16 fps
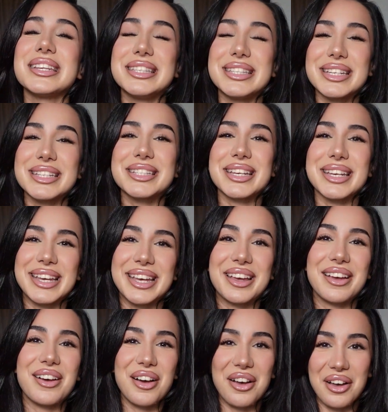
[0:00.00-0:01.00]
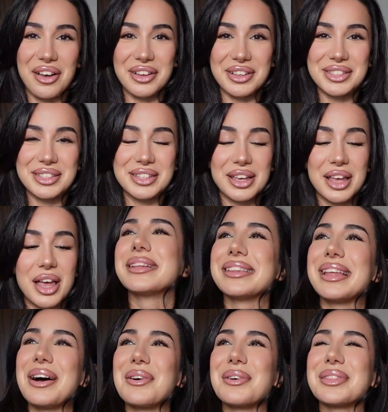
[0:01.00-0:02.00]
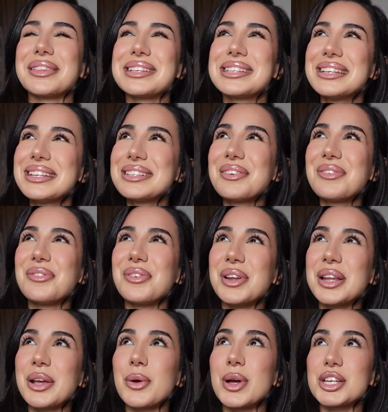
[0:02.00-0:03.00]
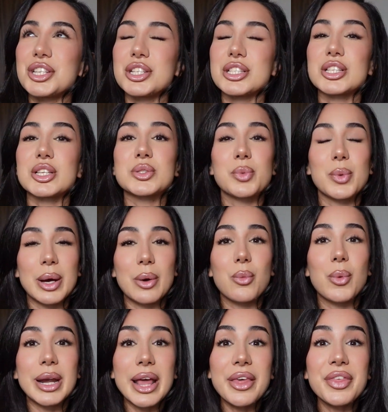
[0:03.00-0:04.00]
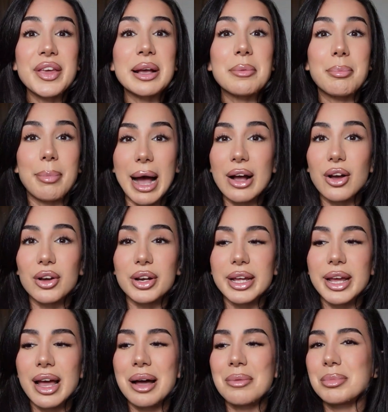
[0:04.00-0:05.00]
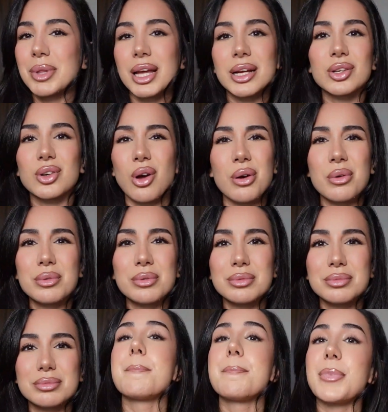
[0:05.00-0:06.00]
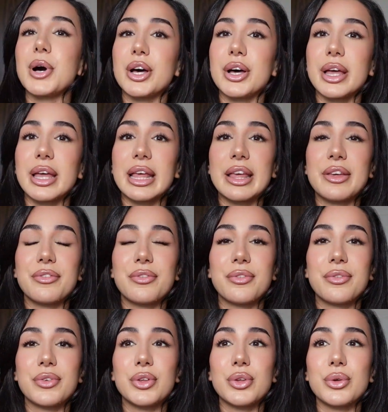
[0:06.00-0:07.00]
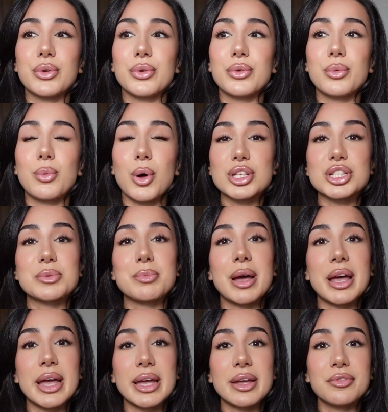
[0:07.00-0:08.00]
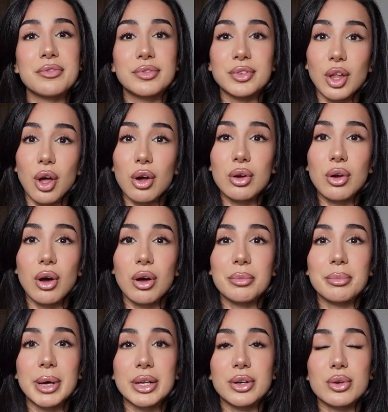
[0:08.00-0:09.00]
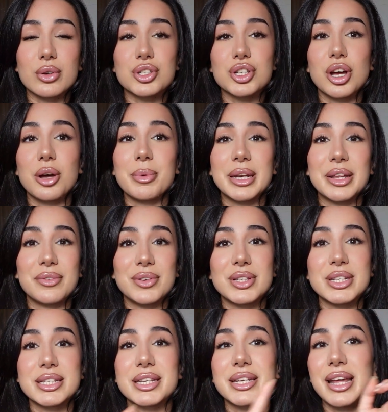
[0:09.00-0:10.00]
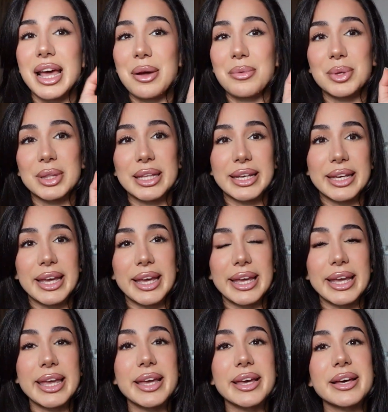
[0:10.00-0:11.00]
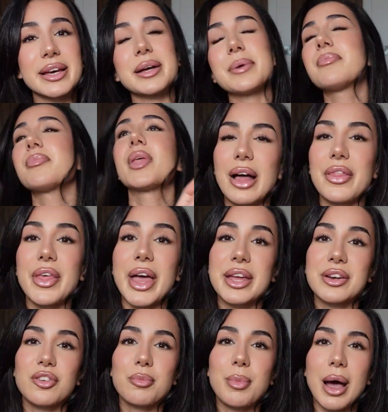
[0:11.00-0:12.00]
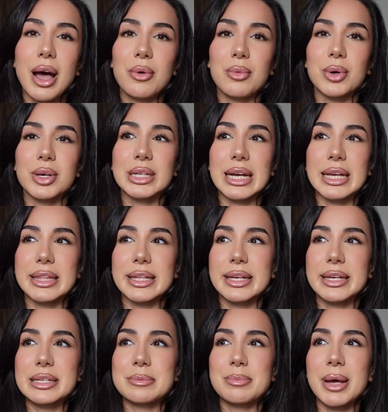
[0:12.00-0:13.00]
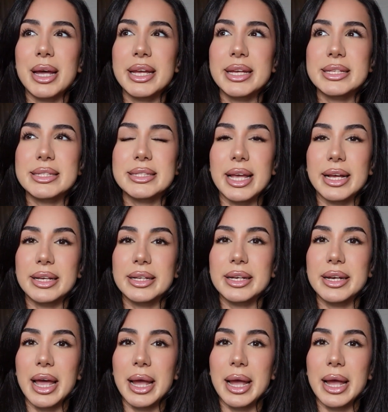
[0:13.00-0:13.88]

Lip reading: did it hurt? Now, this is a funny question because when I think back on it, I'm like, no. But if you watched my vlog on my nose job, and if you didn't, I will link it here. At the end of part 1, I think it's my second